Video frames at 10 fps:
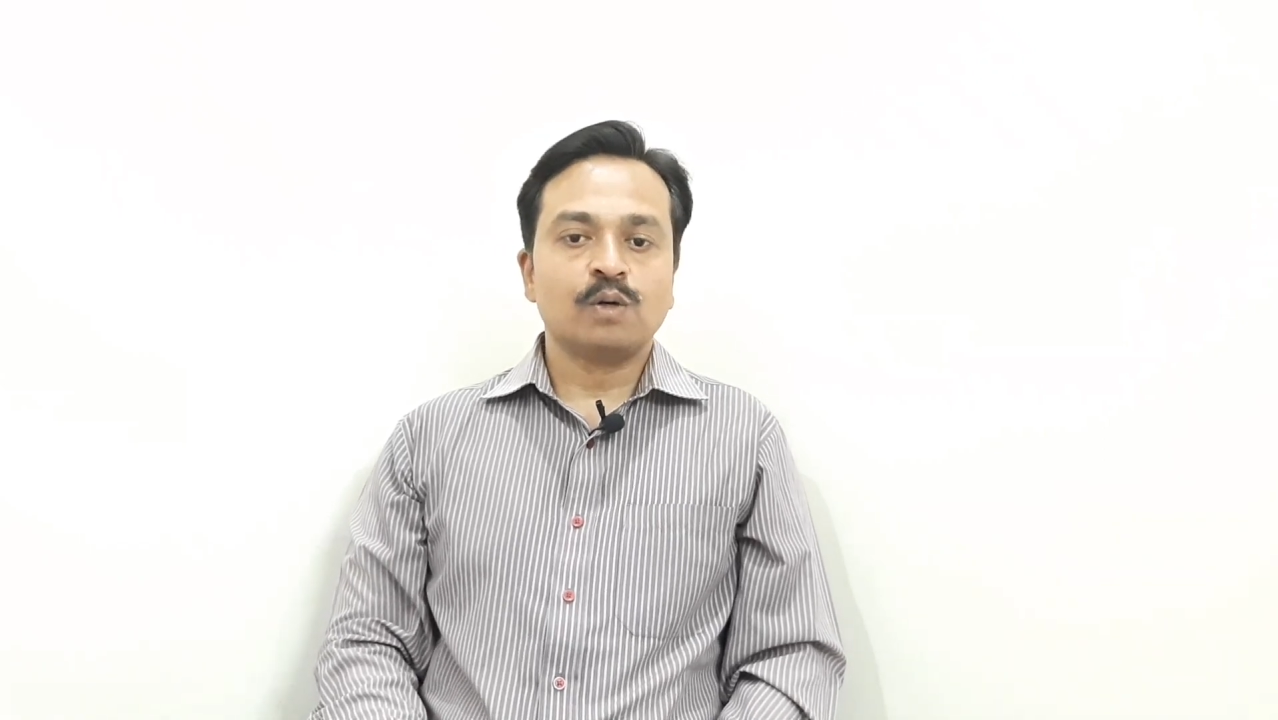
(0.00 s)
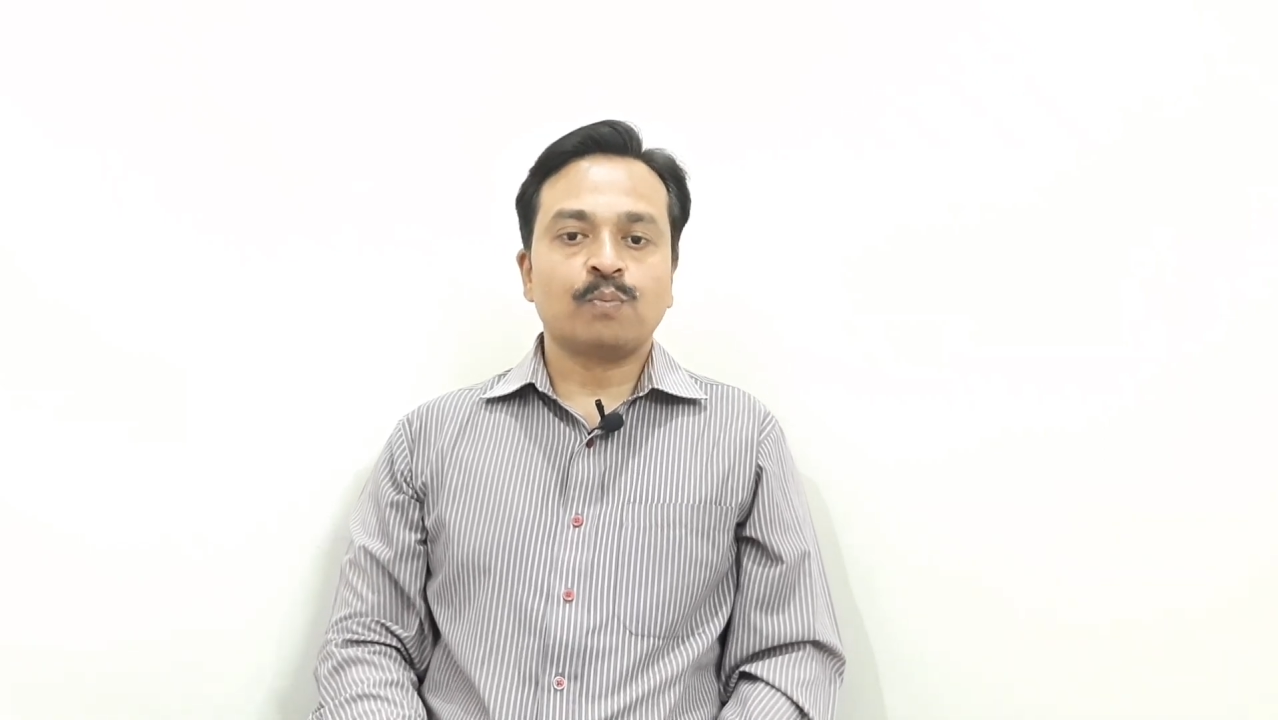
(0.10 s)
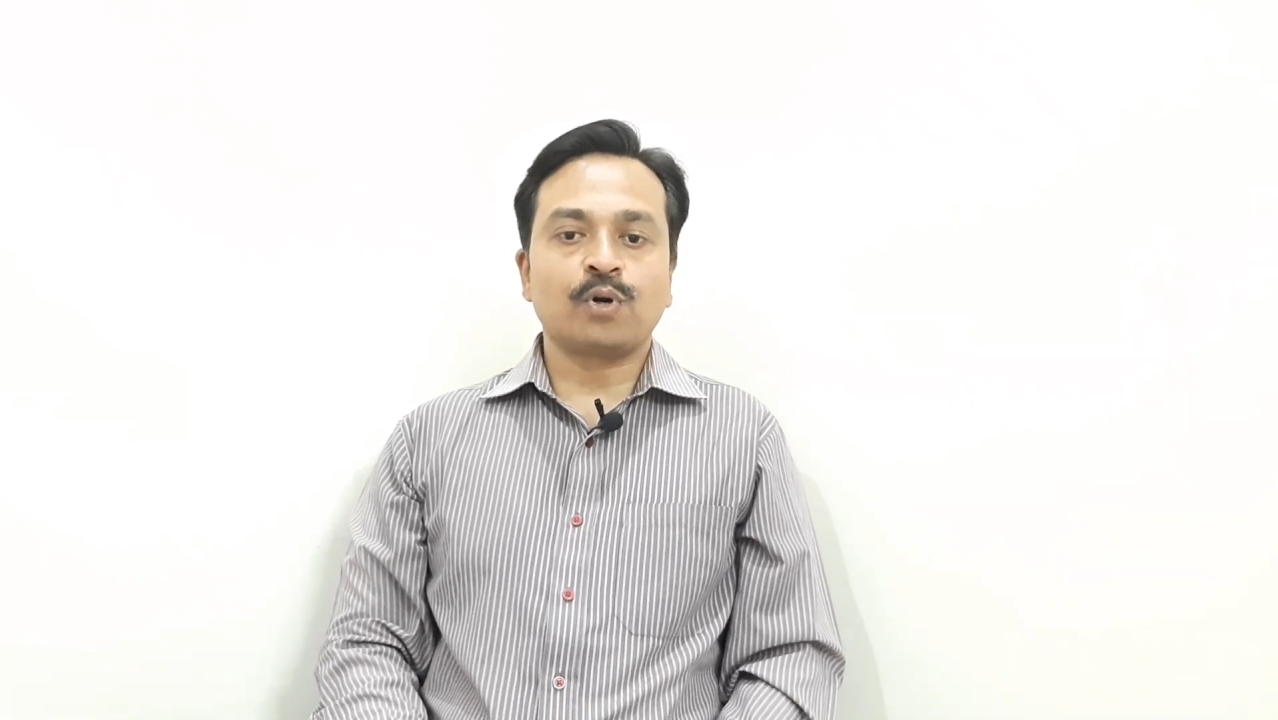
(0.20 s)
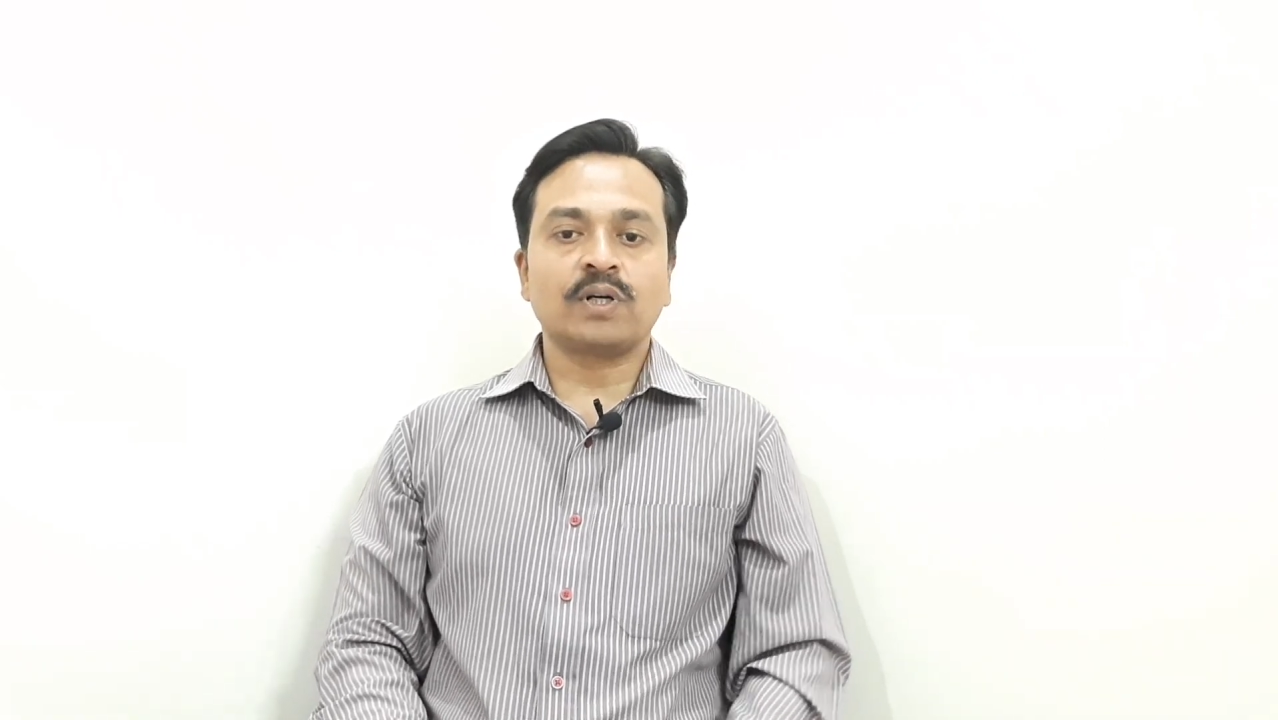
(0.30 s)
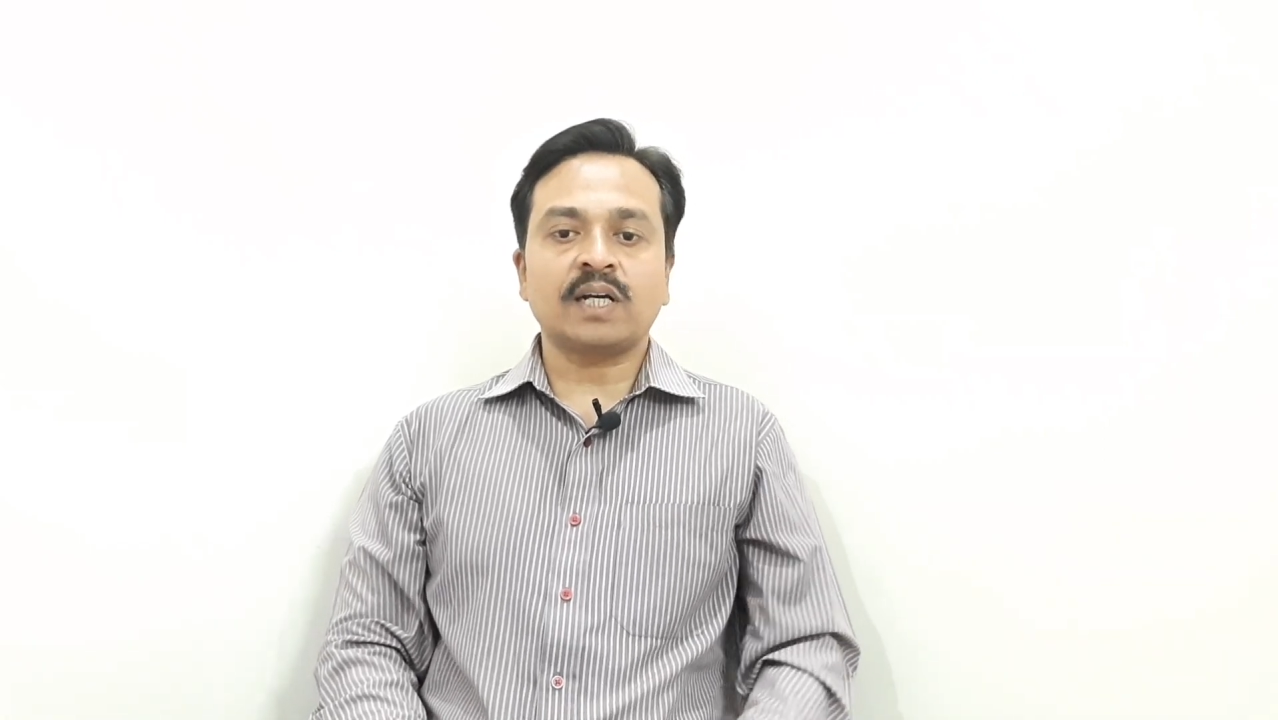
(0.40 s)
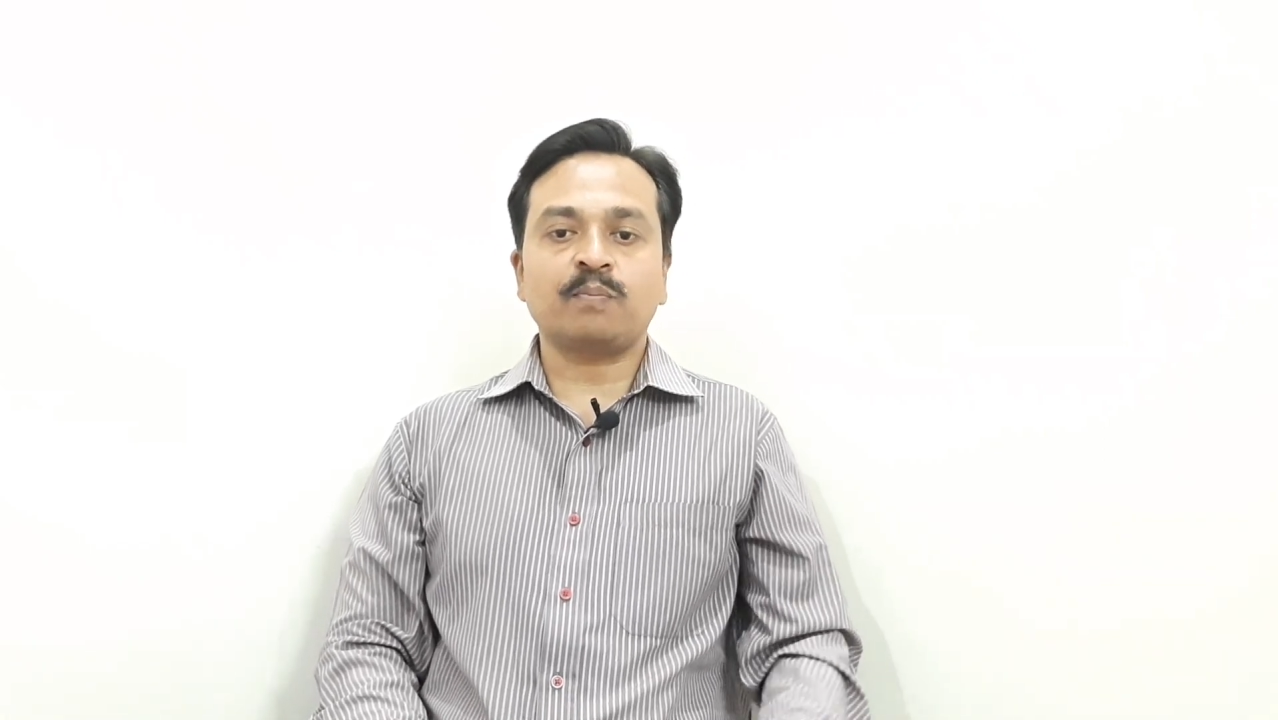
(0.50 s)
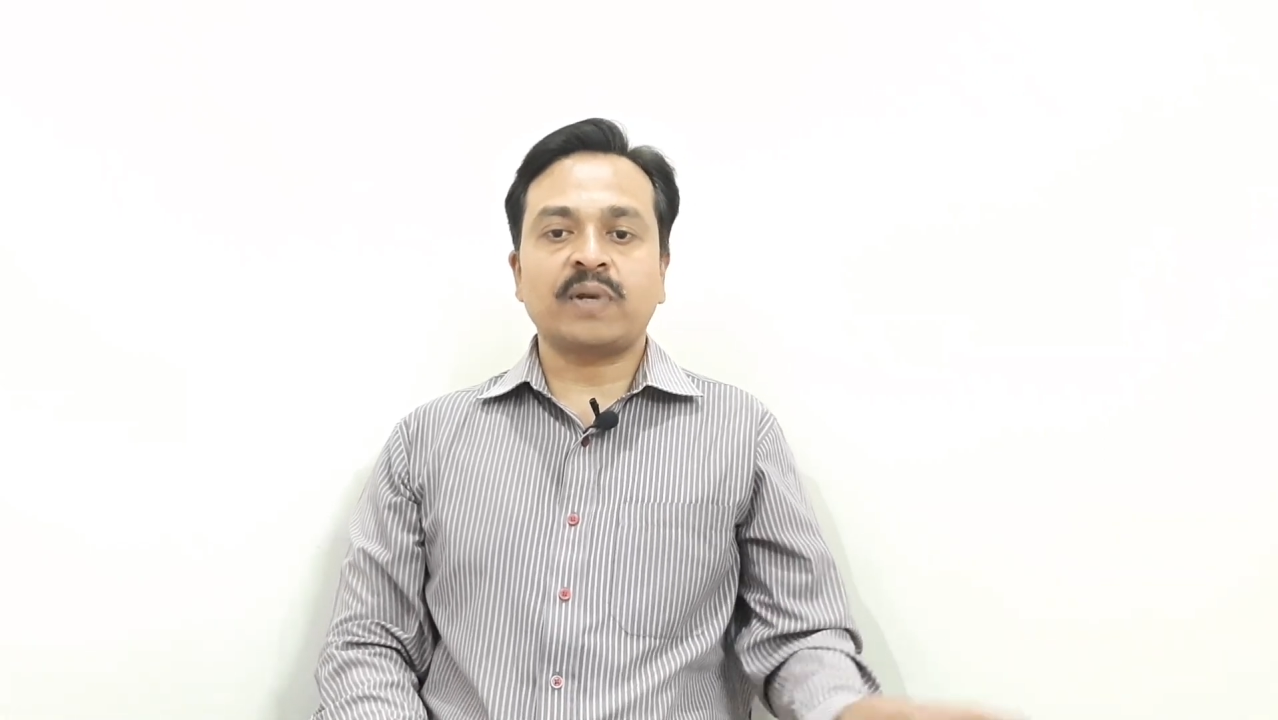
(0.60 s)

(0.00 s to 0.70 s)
product